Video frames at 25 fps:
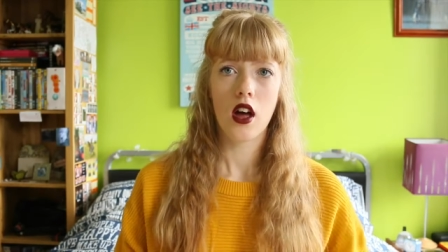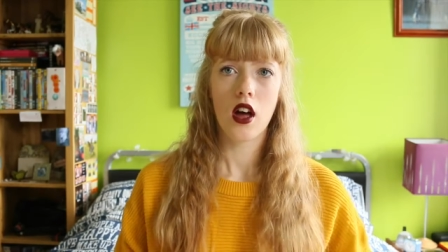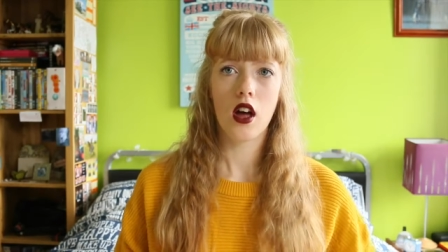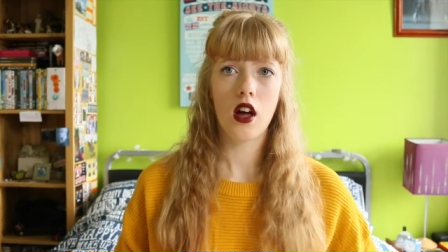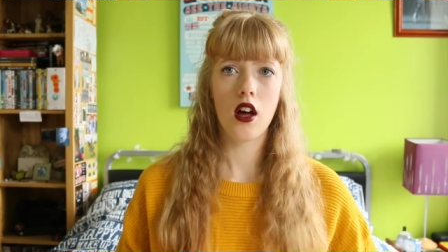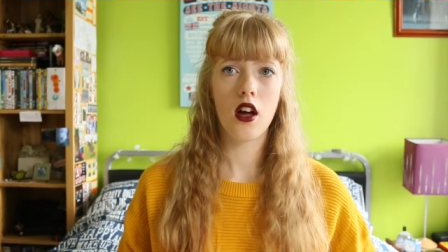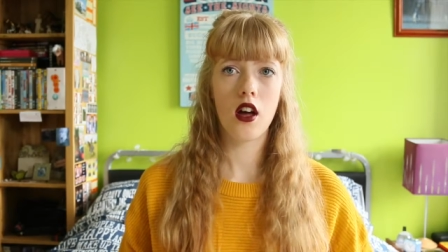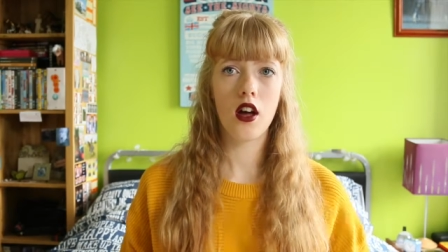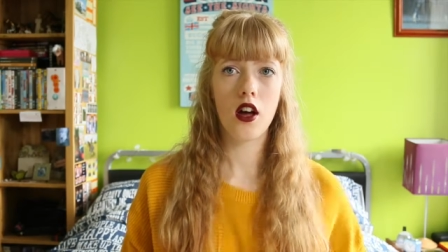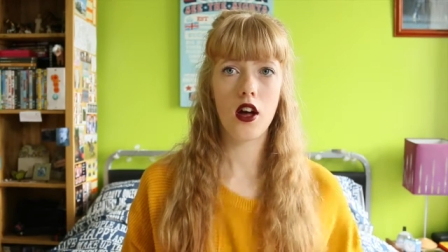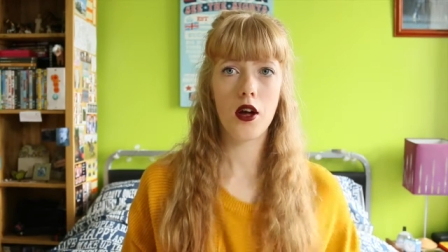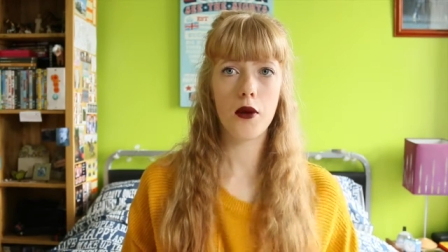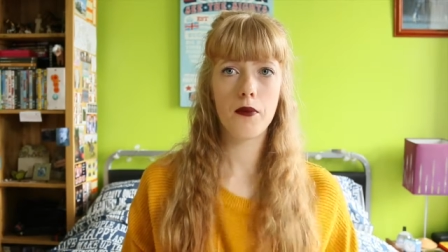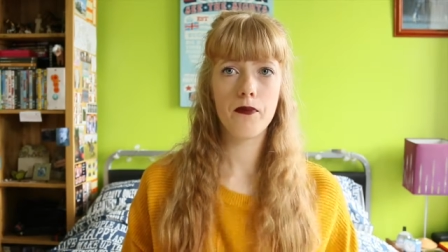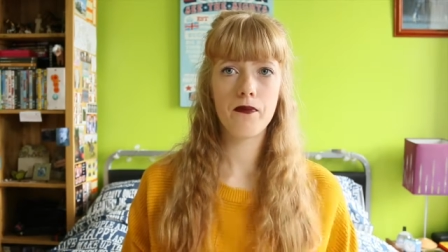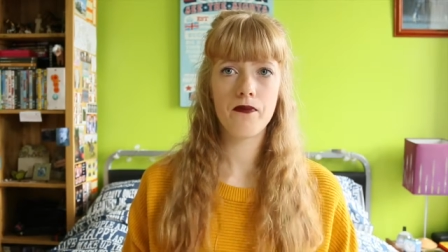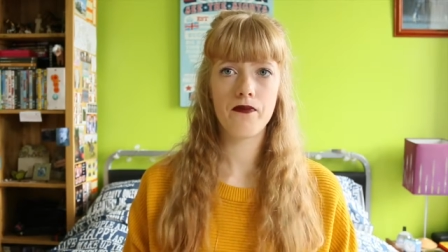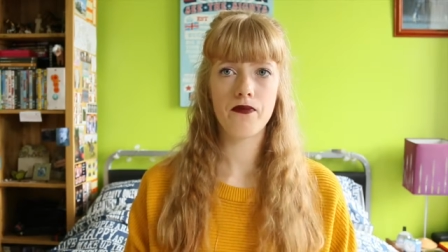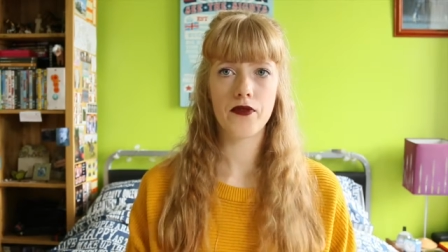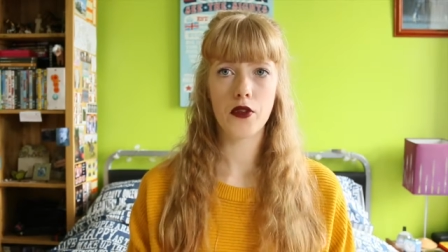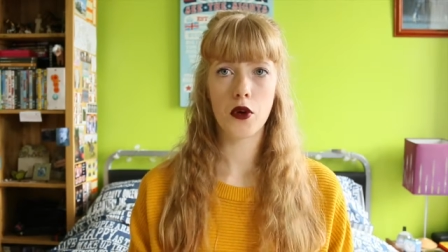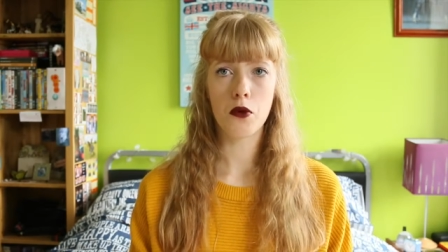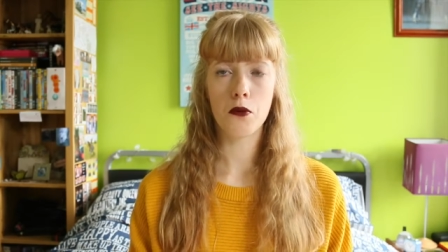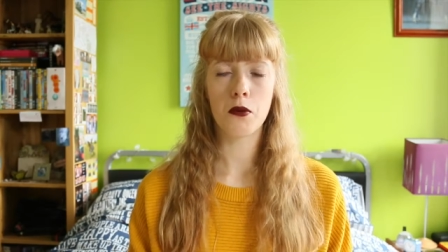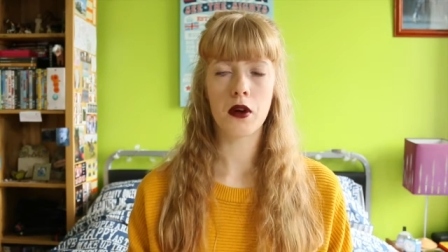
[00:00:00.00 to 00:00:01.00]

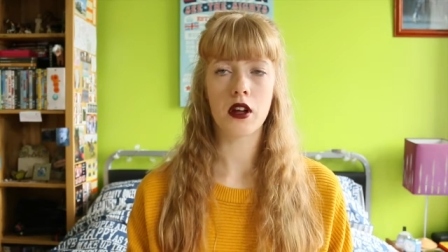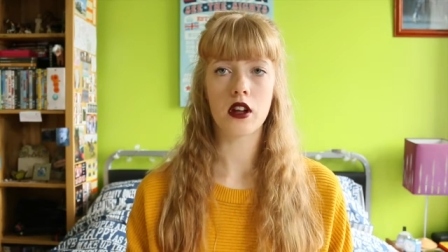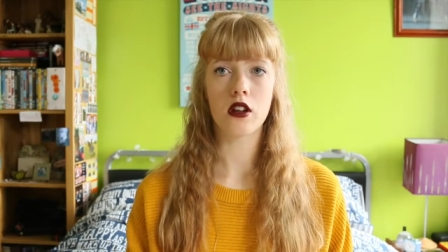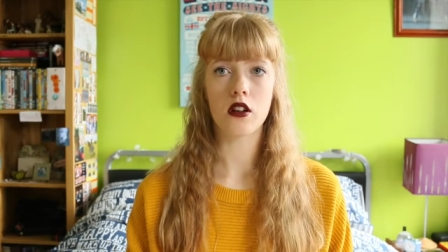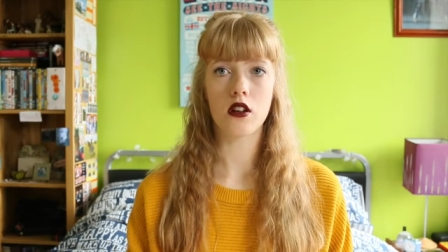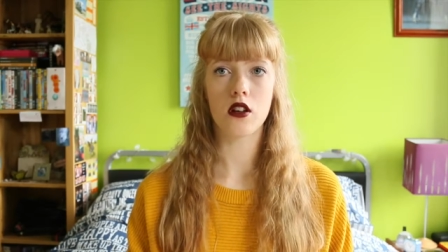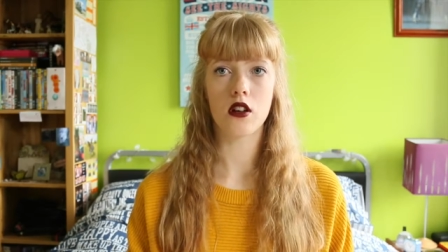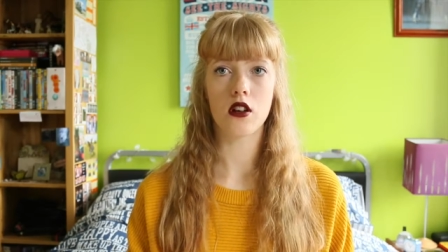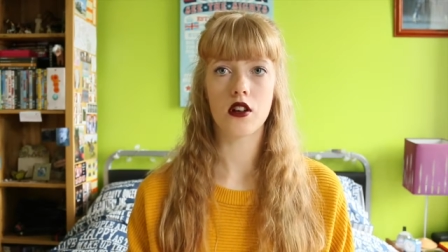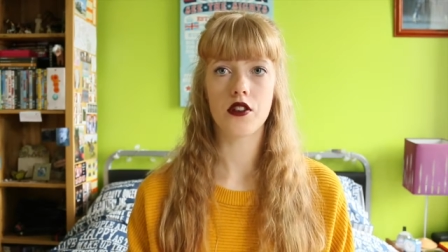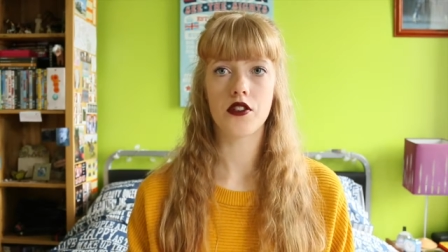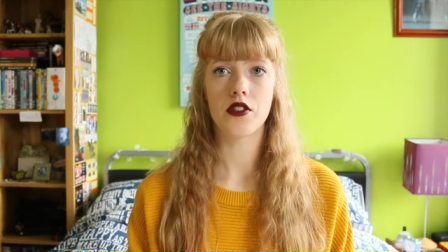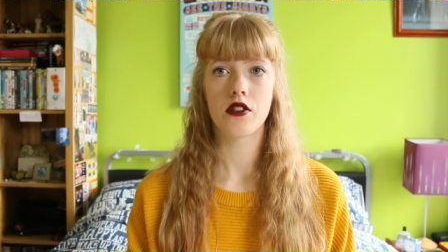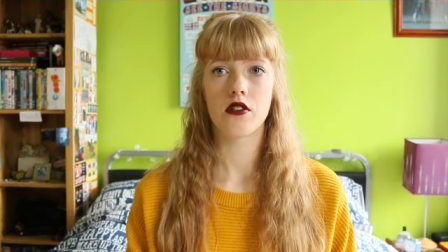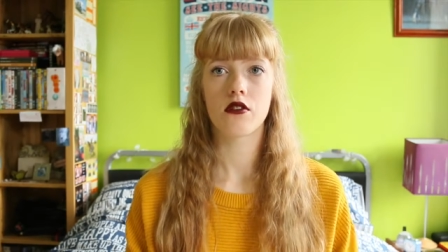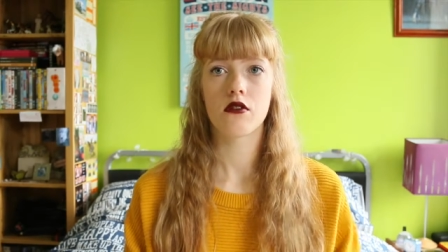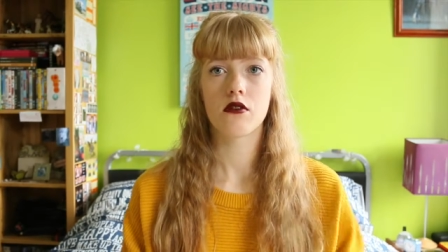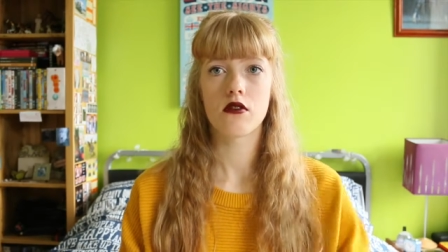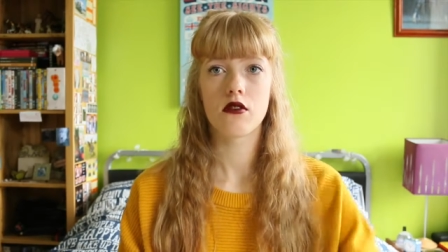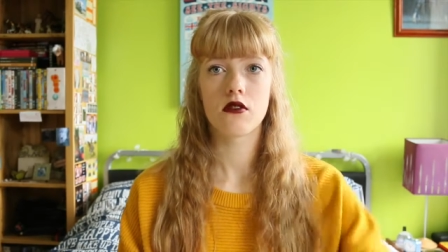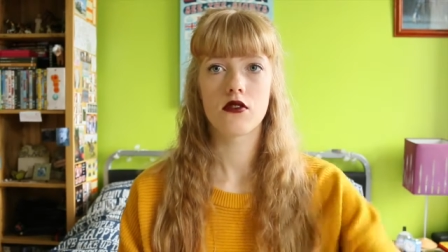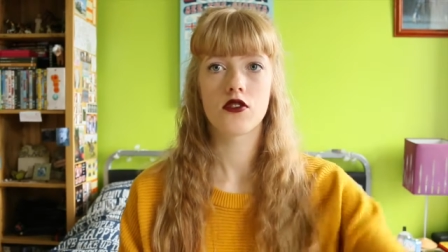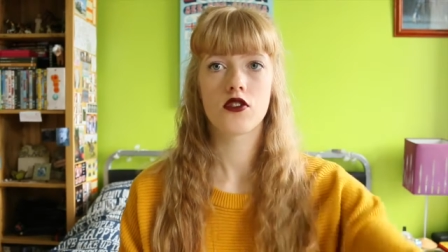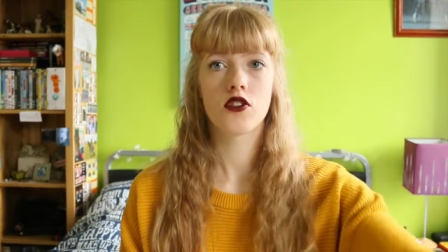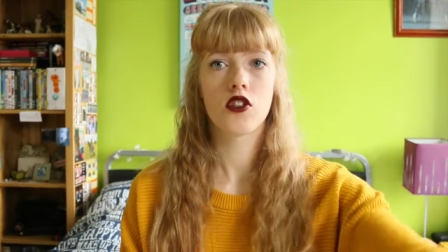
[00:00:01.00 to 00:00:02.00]
Oh my god.
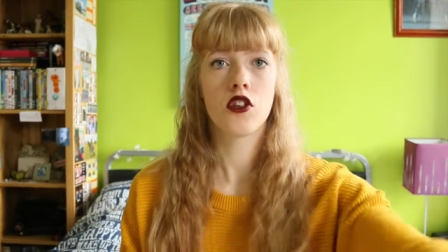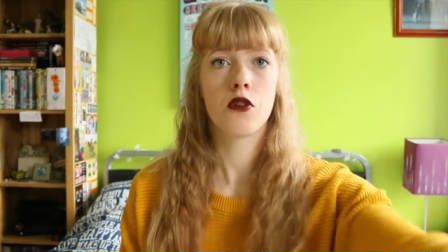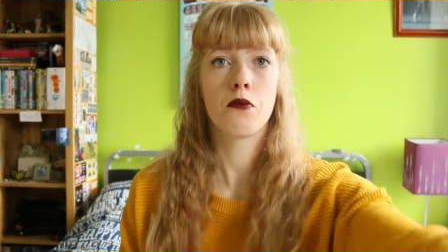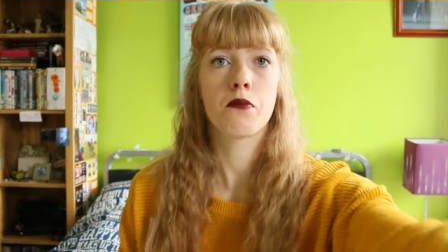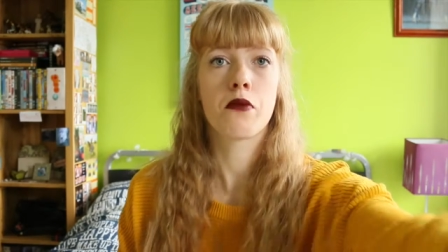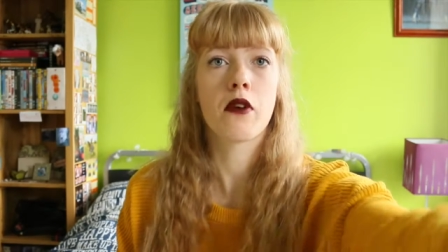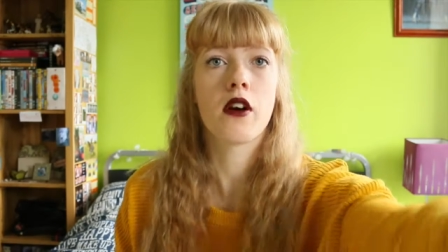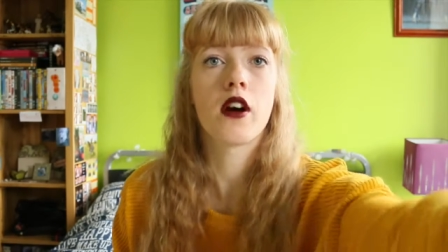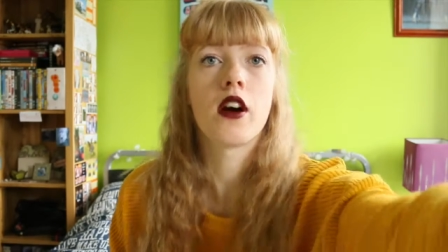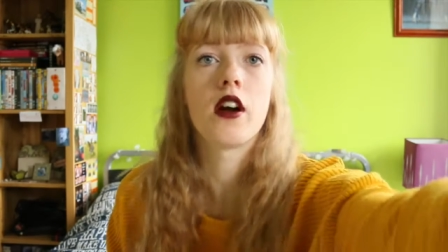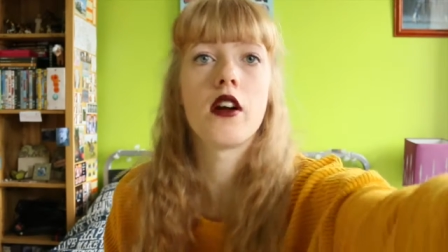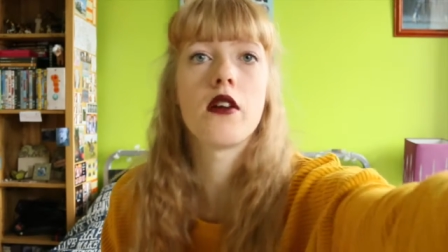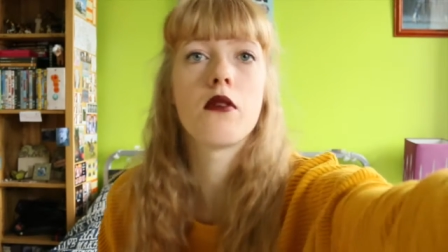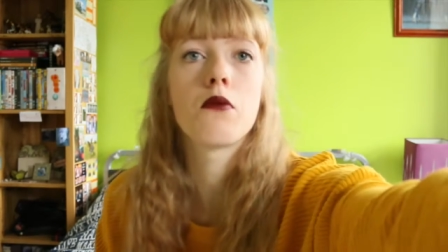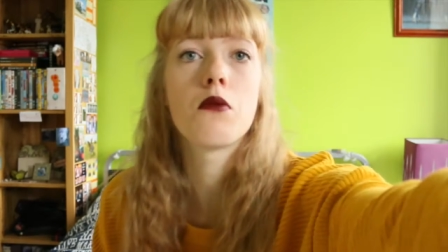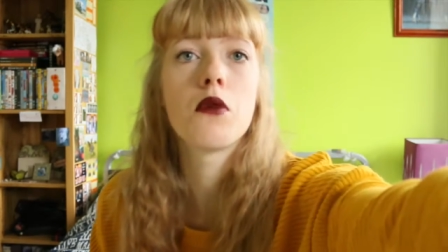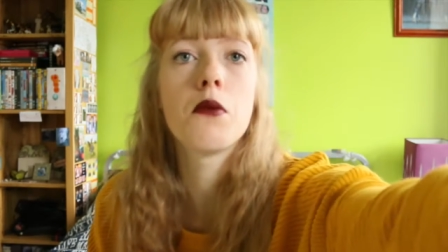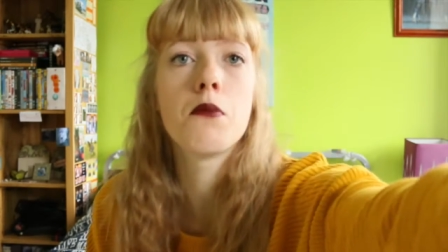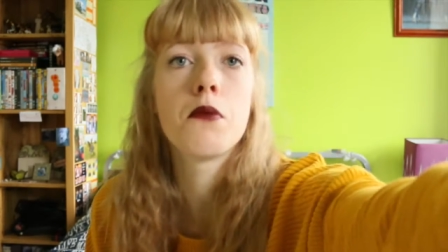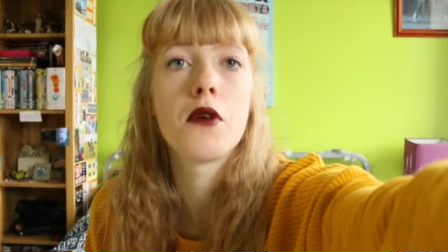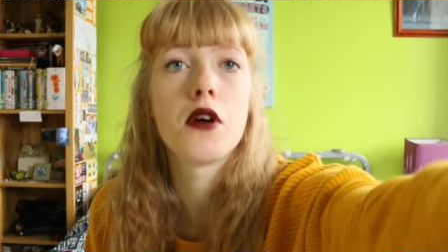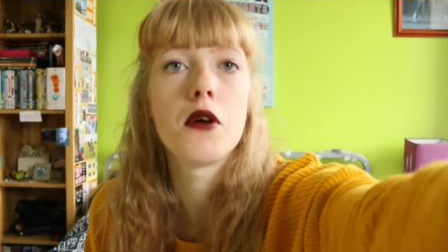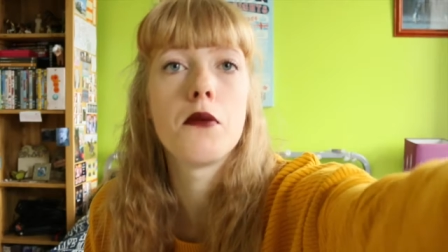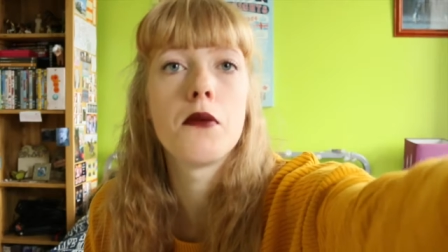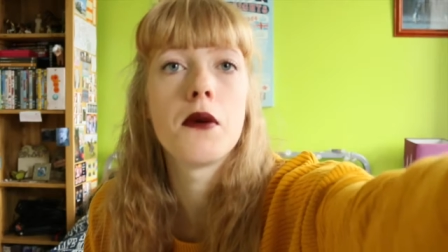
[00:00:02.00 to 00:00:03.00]
Too bright.
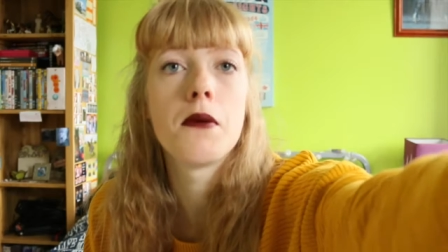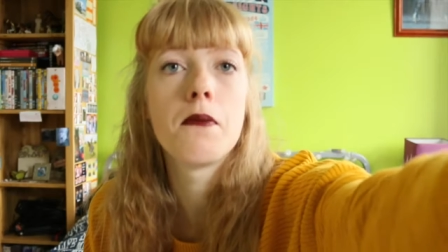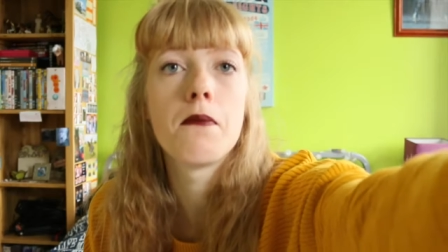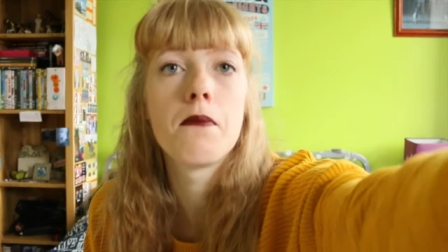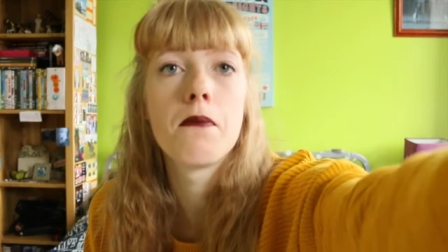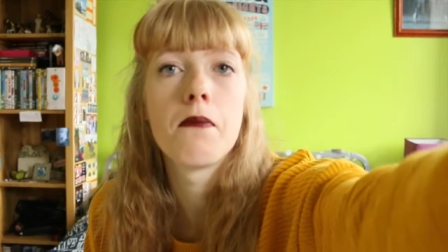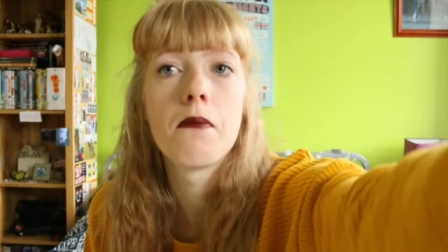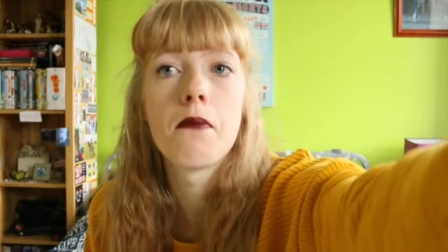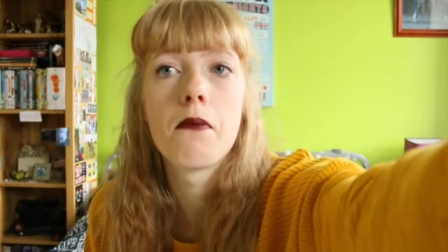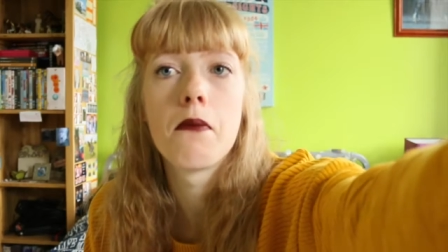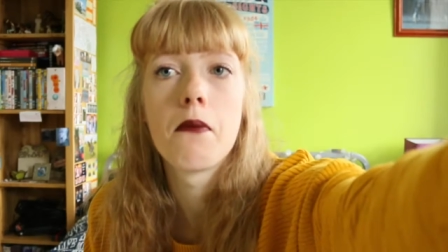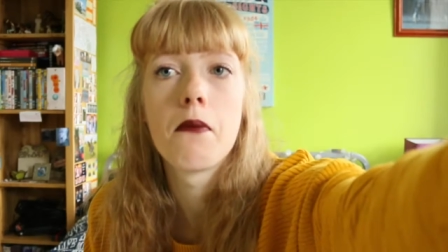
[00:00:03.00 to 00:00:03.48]
One moment.